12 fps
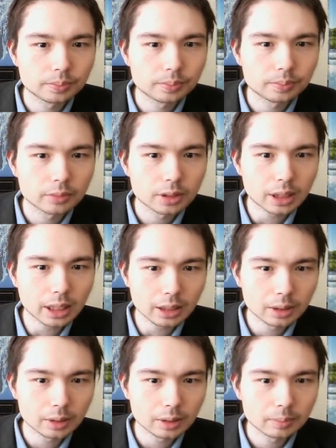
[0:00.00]

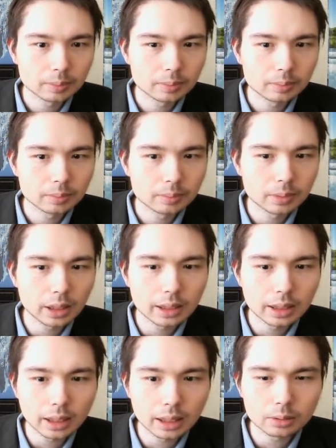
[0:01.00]
Take, and
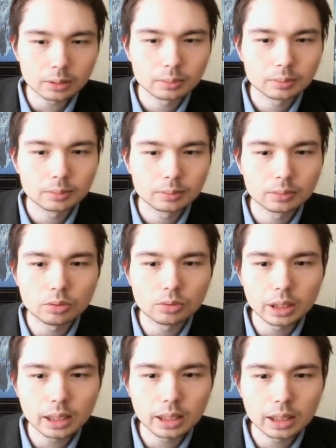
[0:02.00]
now,
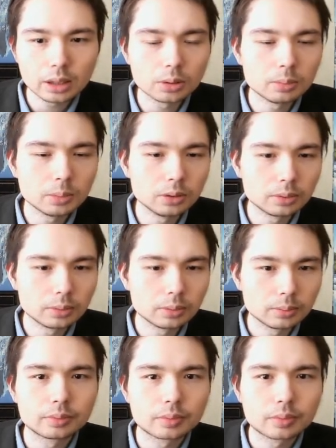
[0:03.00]
really cool move.
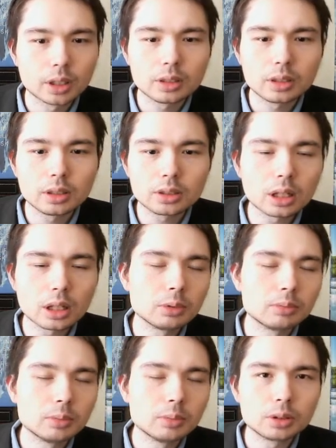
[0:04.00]
This type of
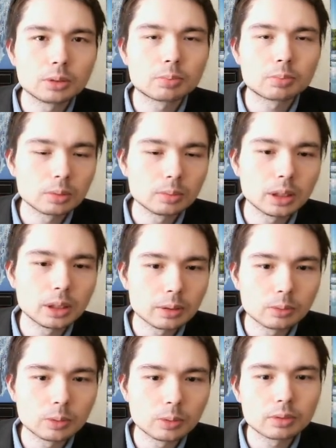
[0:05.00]
move is probably
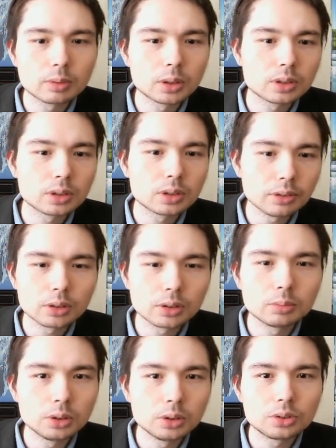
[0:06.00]
one of the most difficult
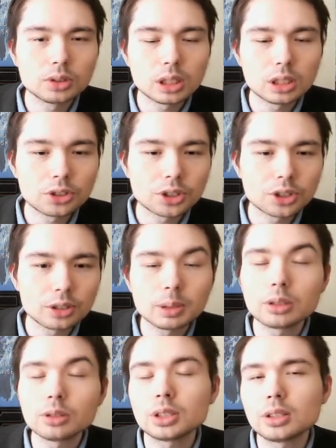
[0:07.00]
moves to see in chess
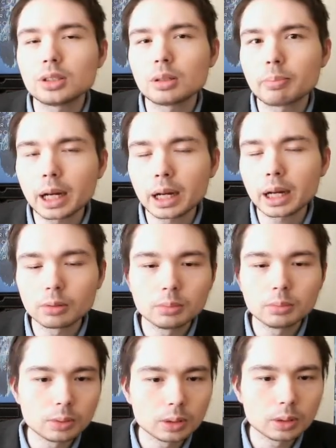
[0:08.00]
because it's a backward
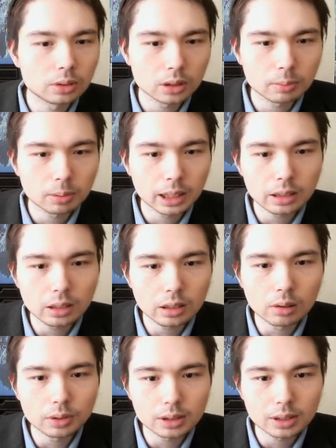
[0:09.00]
move. We're not going to play the
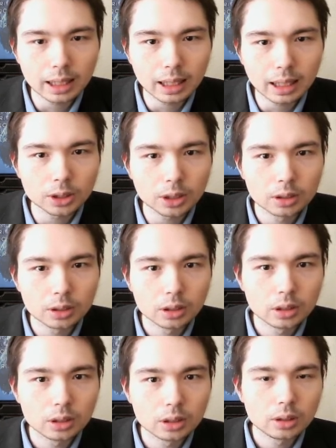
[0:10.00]
obvious capture.
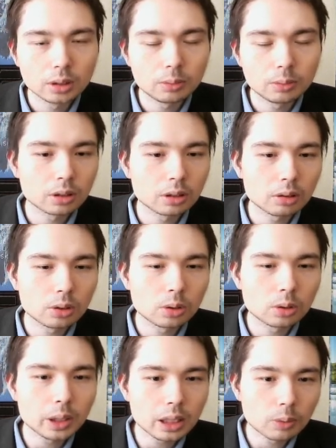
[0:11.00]
We're going to go
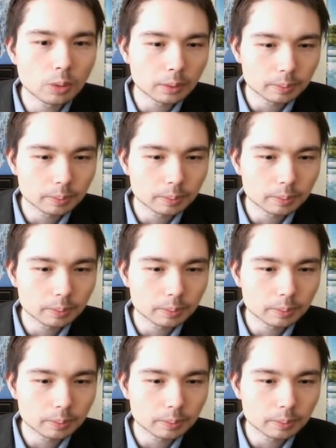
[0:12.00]
queen e1.